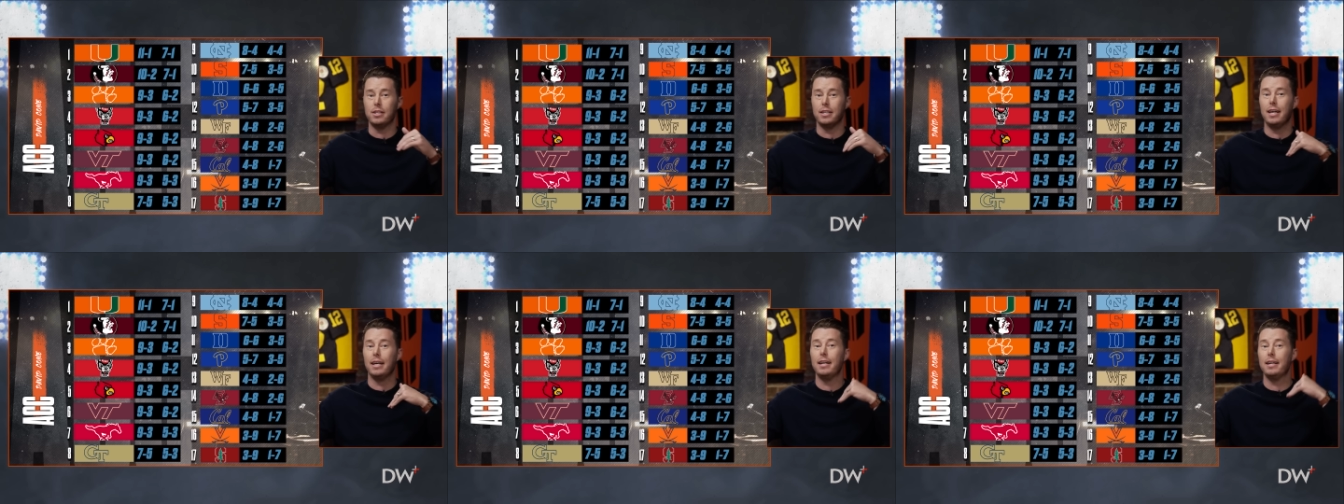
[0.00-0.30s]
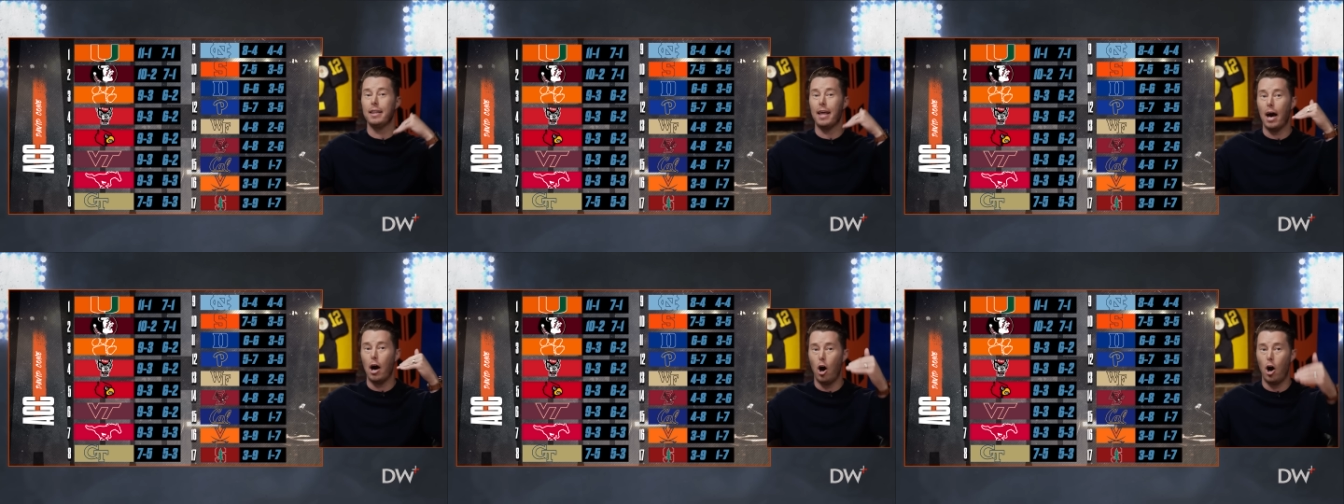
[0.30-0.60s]

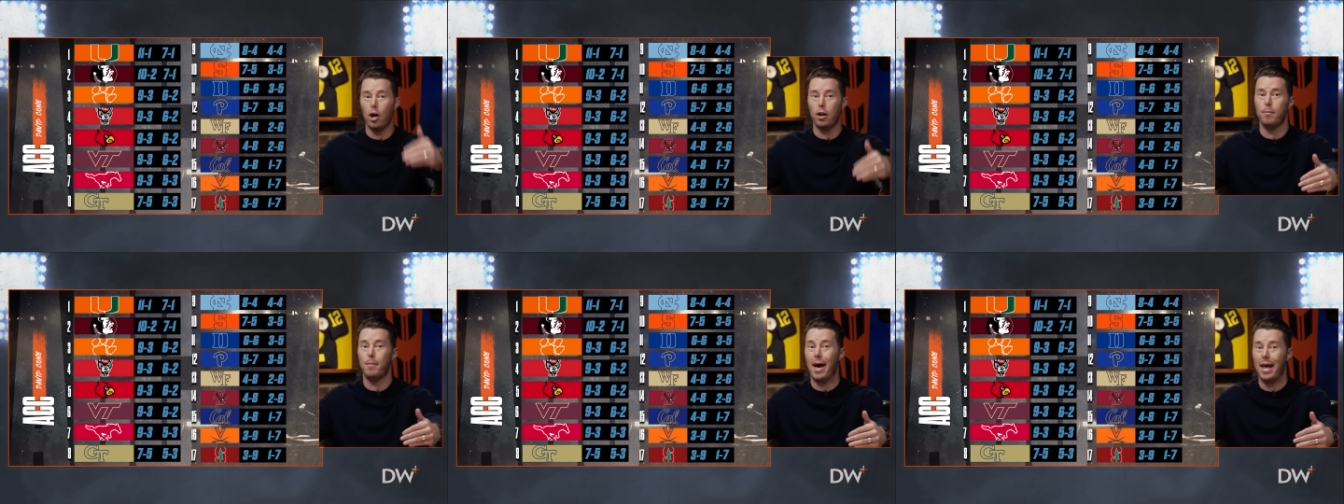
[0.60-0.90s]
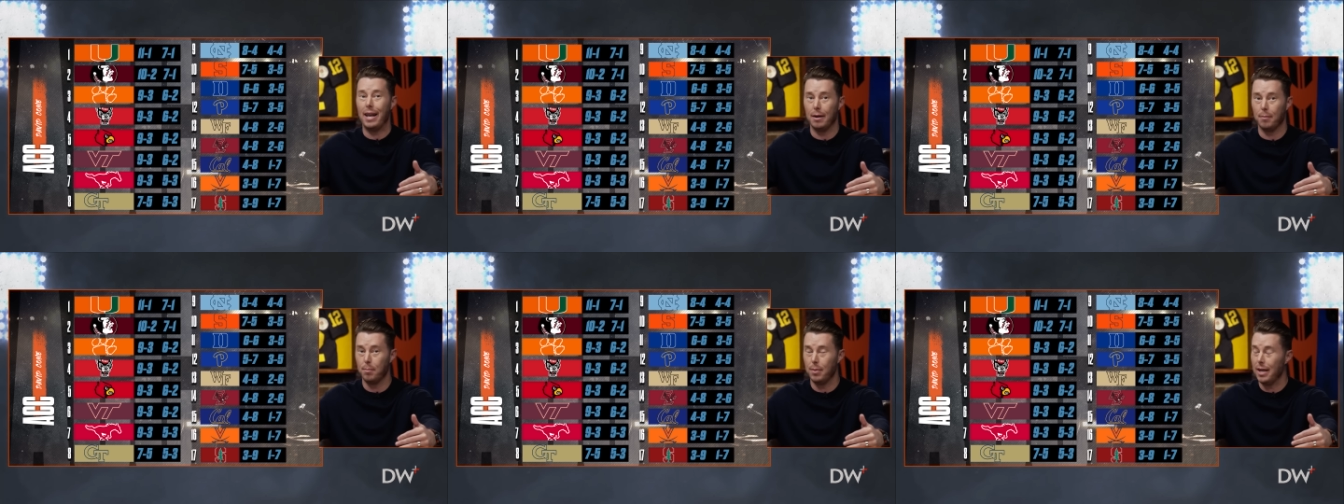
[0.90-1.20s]
getting that
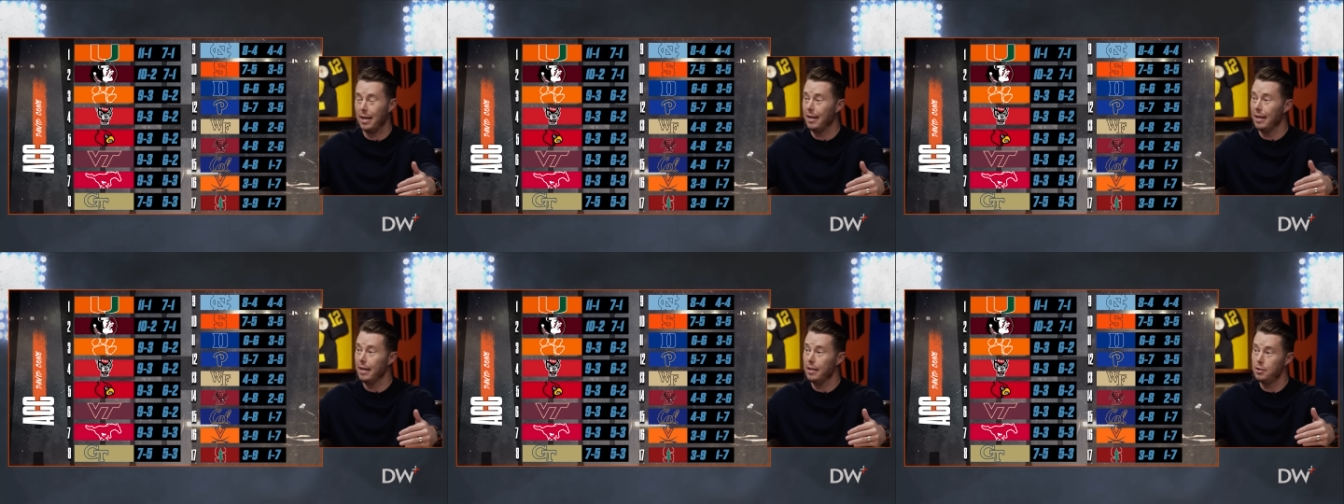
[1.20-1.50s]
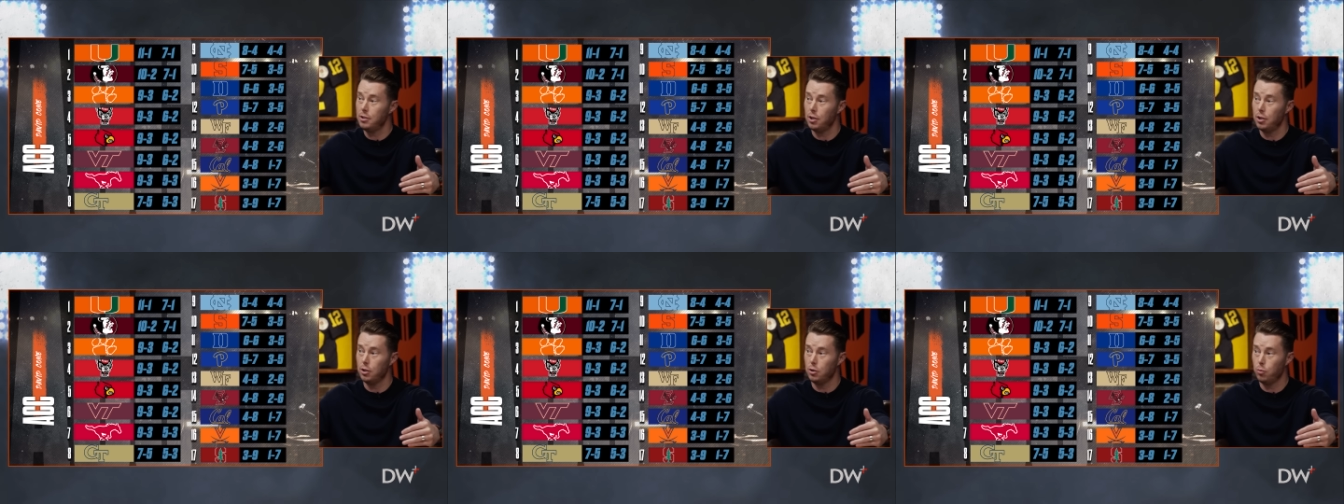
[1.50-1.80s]
automatic bid
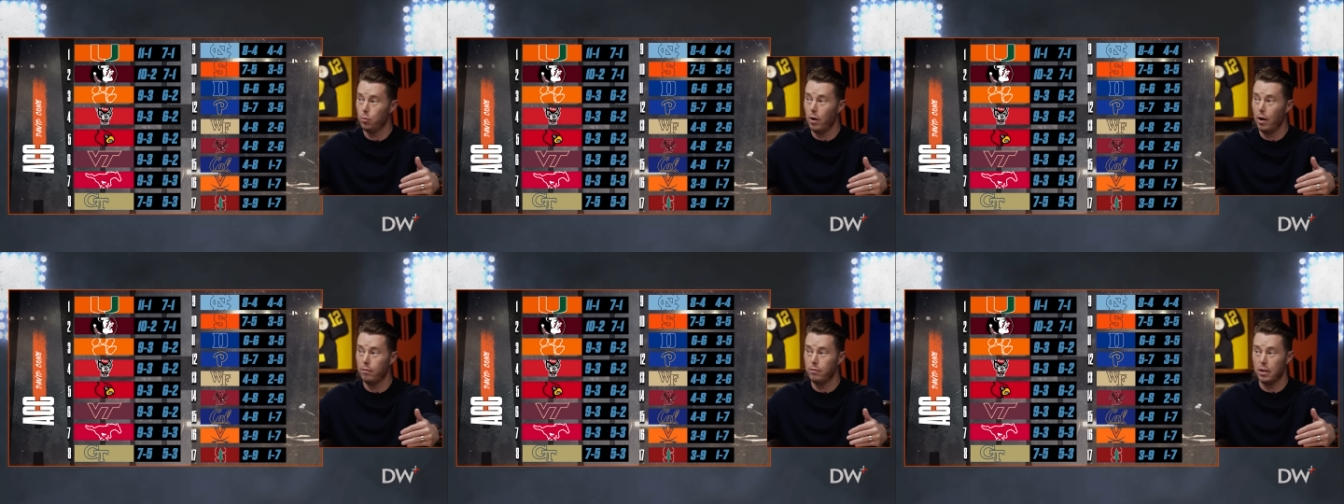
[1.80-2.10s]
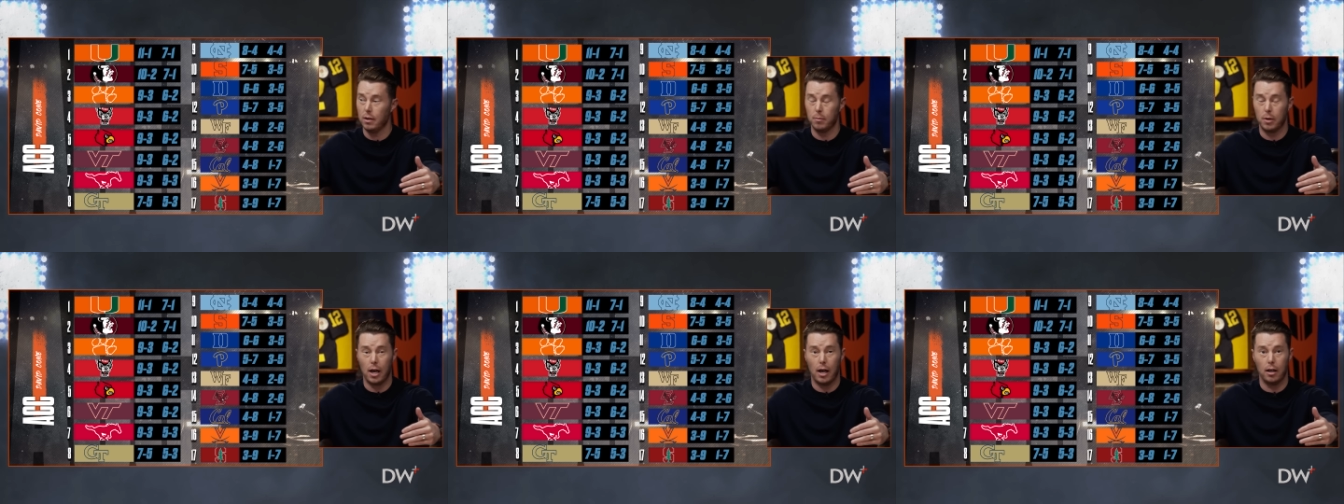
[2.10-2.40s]
into the
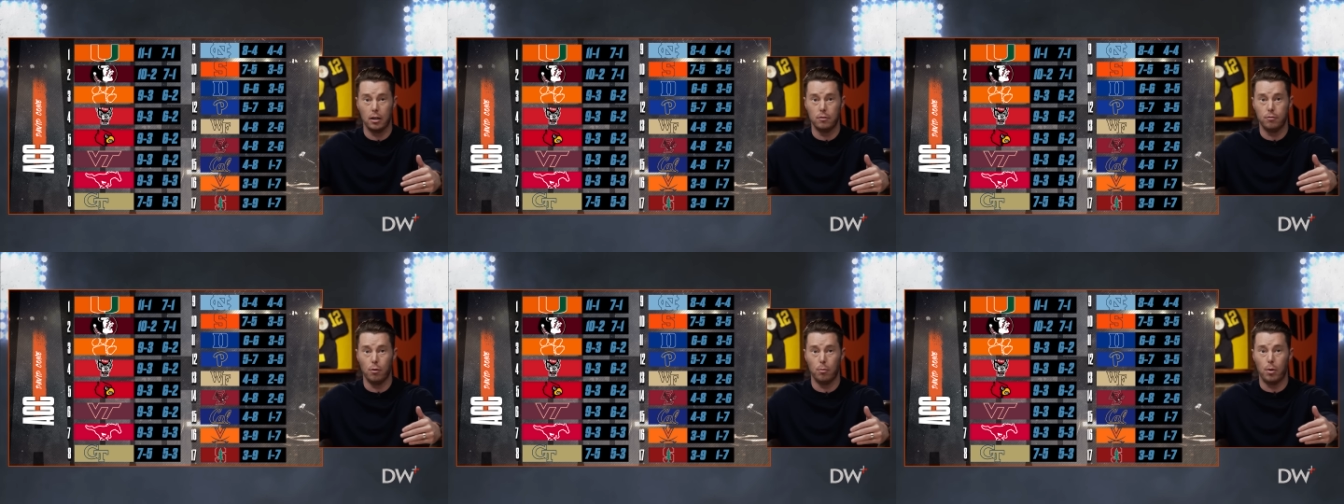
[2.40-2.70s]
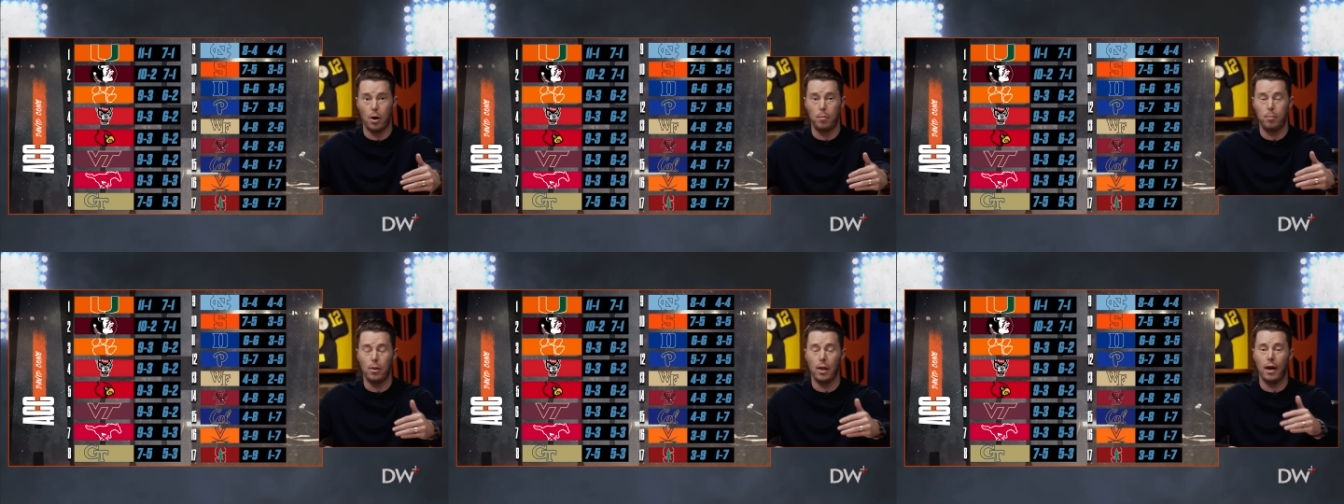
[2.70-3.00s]
12-team college
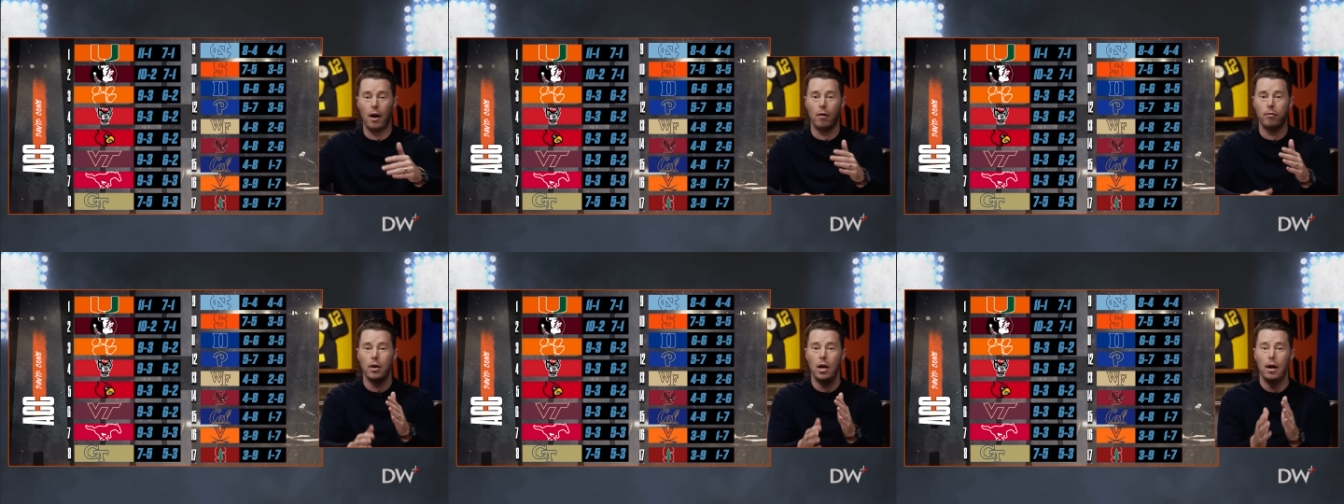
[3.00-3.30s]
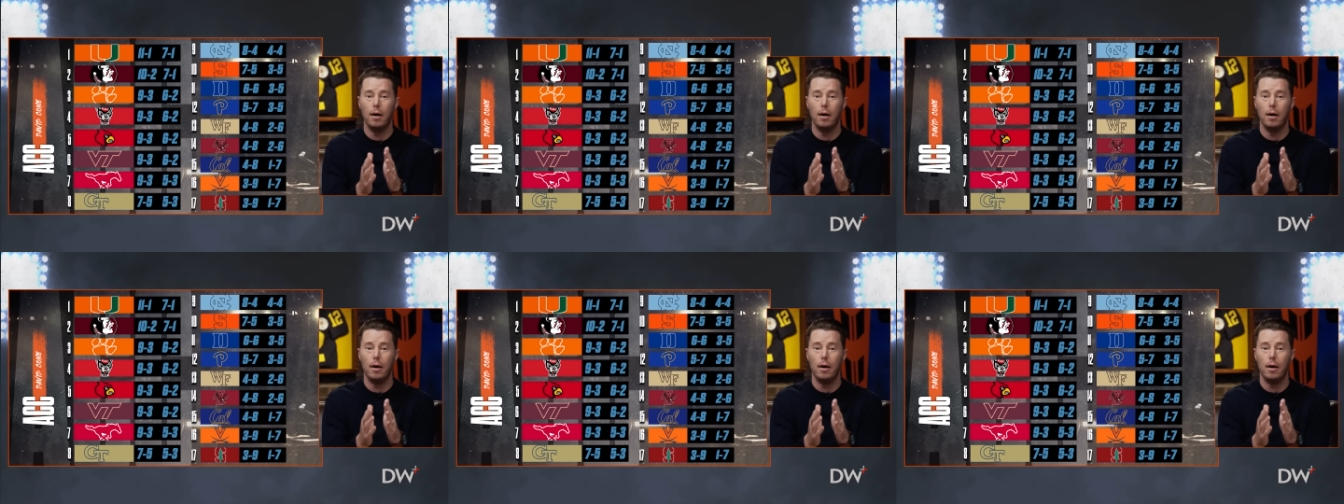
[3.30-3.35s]
football playoff.